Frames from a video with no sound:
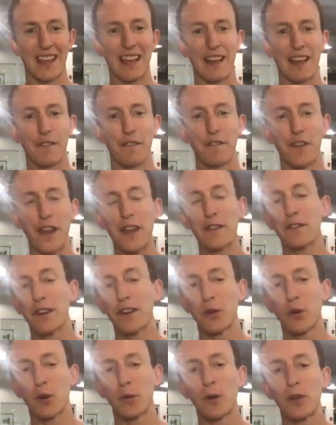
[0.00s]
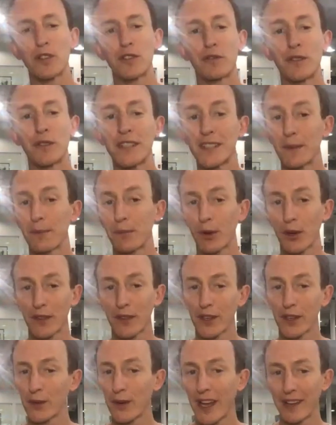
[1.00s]
Favorite or most recent book that
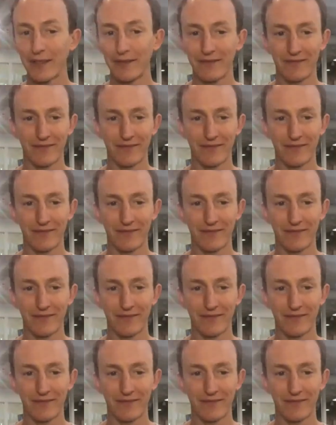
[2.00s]
you read?